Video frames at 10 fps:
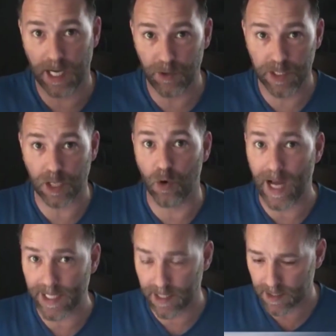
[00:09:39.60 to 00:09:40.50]
Howard, they go
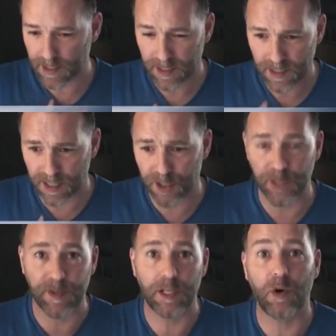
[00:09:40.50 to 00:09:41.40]
hand,
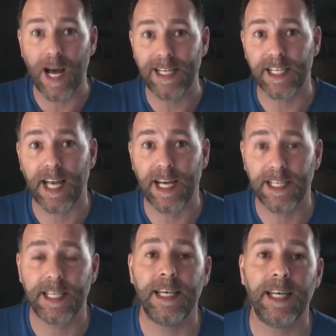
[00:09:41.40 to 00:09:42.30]
excuse me, they go hand in
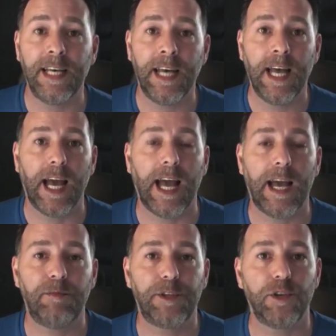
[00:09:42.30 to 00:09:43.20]
hand.
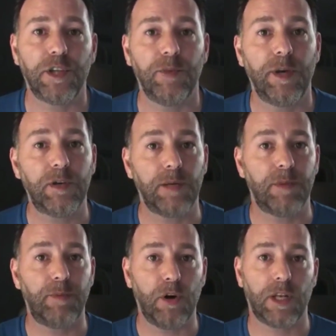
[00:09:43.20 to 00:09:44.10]
Um, so you build
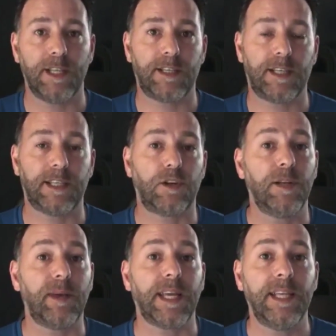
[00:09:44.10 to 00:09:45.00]
up the bot list. It's
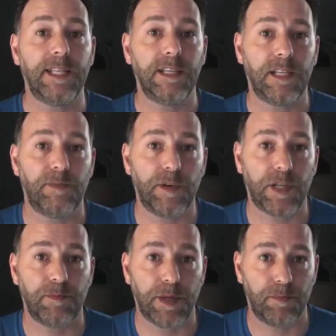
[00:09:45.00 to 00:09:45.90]
going to be easier to
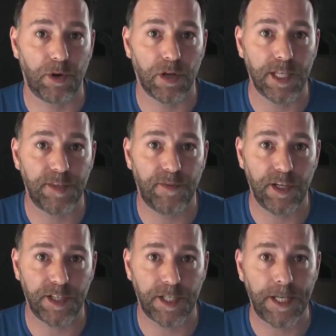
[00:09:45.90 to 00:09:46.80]
build up your bot list
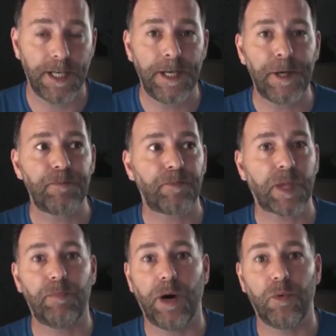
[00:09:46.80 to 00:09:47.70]
first,
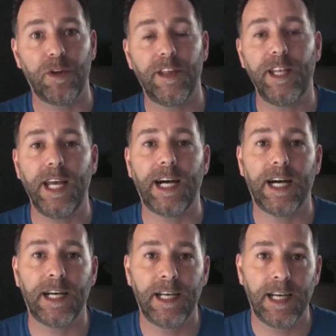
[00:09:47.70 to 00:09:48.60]
but within
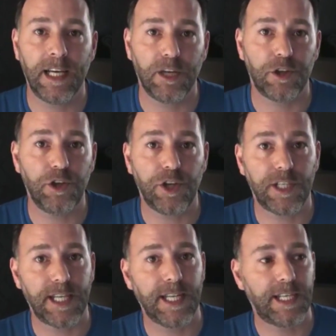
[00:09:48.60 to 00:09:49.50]
that, you
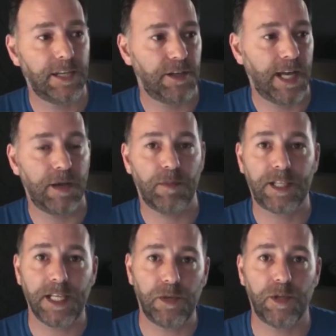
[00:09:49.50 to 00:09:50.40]
could send out um,
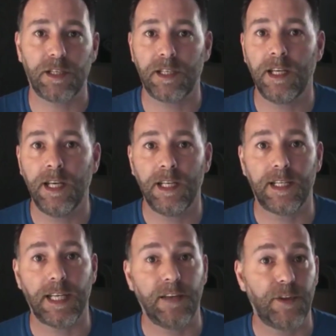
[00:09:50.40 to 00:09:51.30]
a sequence
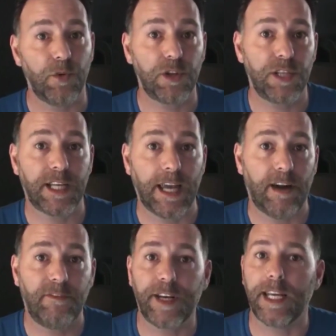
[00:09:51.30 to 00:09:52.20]
to say if you want to
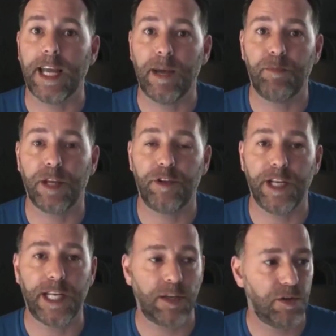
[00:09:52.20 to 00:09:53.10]
get a free
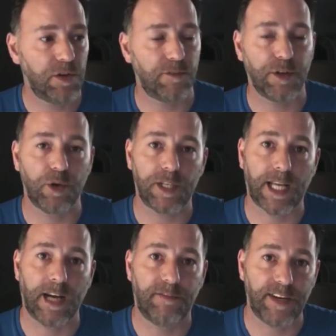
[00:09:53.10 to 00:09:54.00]
MP3 download, if you want
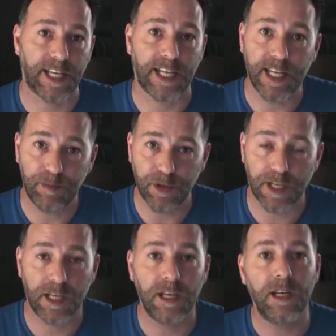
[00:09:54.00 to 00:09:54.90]
to get a free
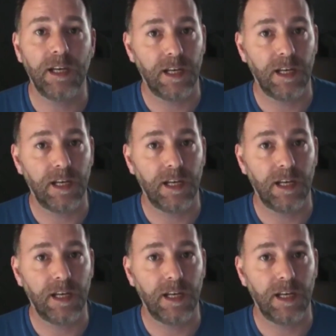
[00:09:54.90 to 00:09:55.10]
ebook,